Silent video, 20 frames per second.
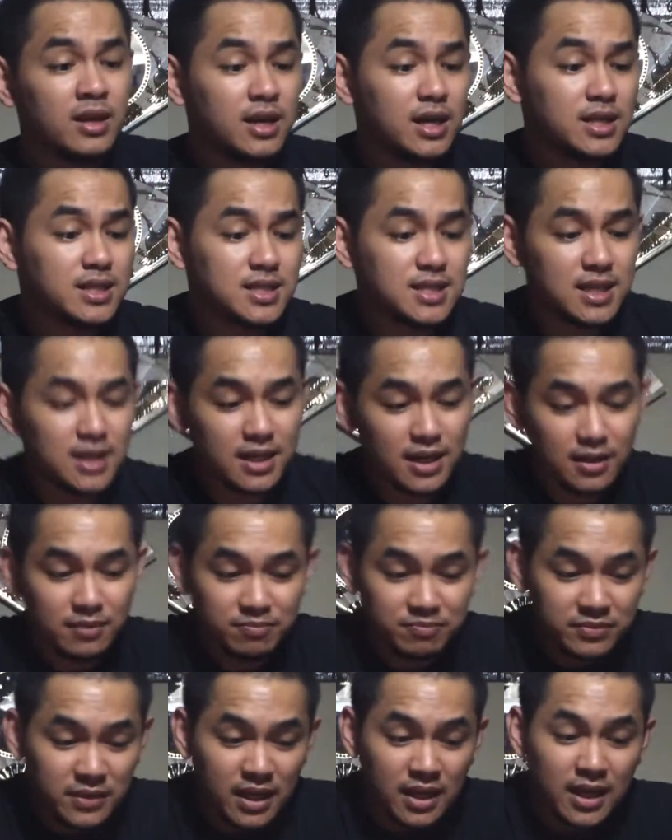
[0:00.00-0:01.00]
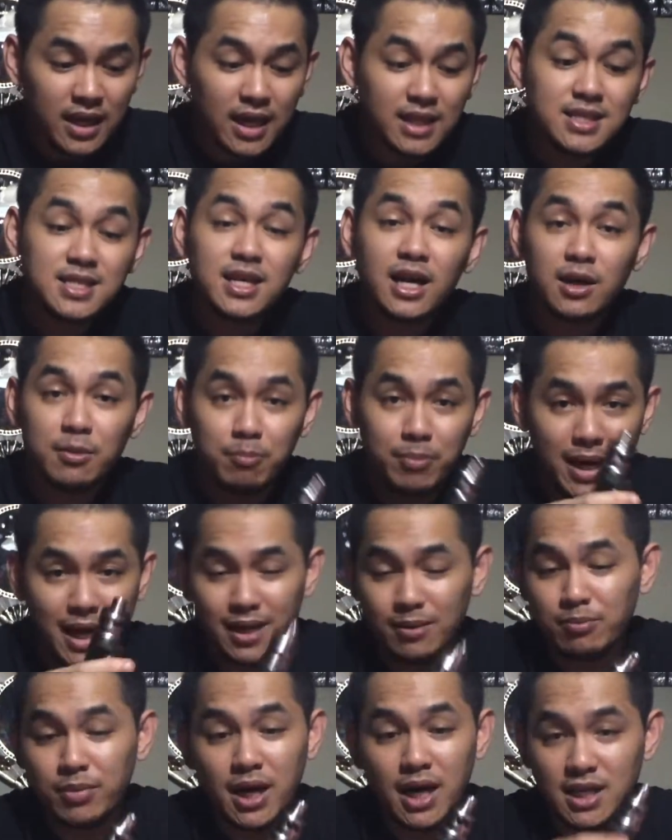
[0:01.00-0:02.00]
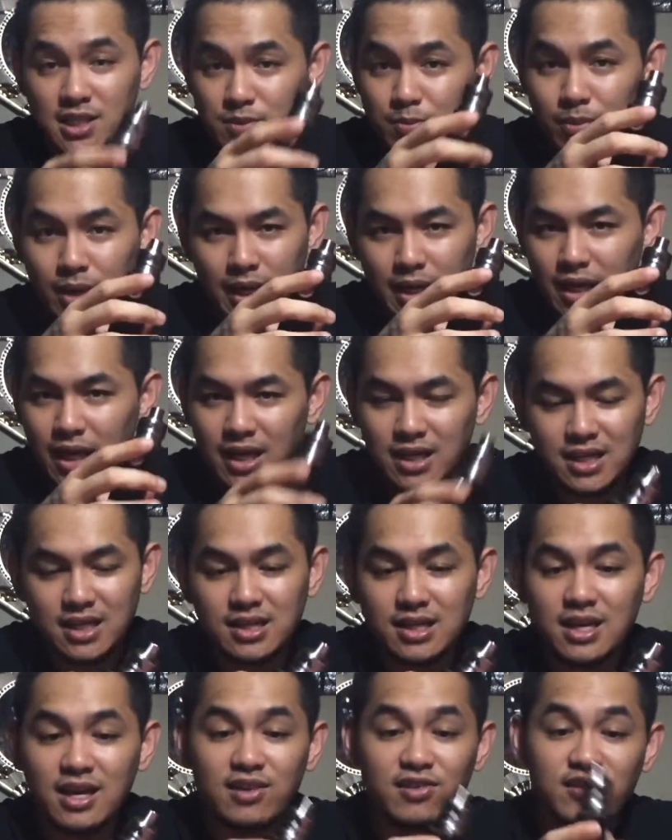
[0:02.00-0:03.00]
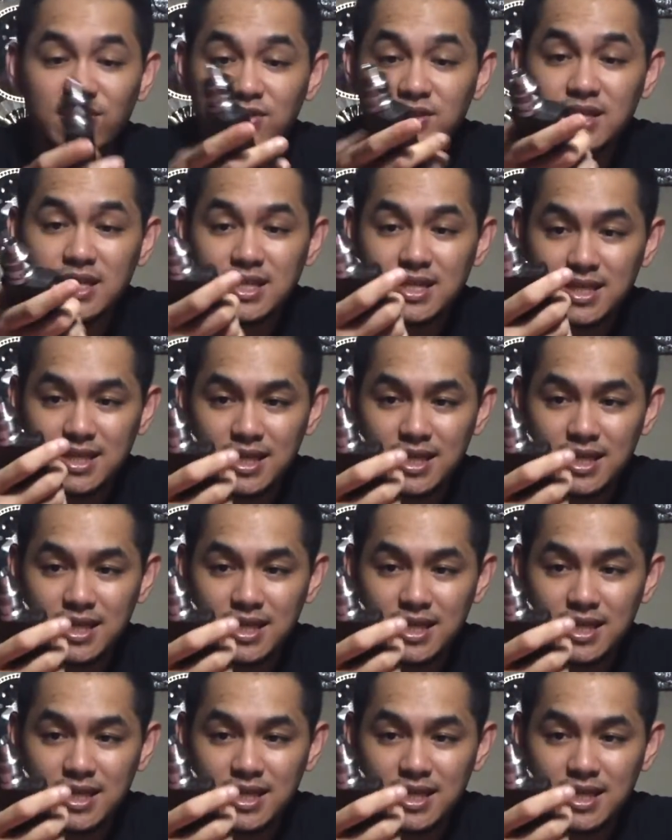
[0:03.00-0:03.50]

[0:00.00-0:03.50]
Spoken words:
it's not a bad box by any indications.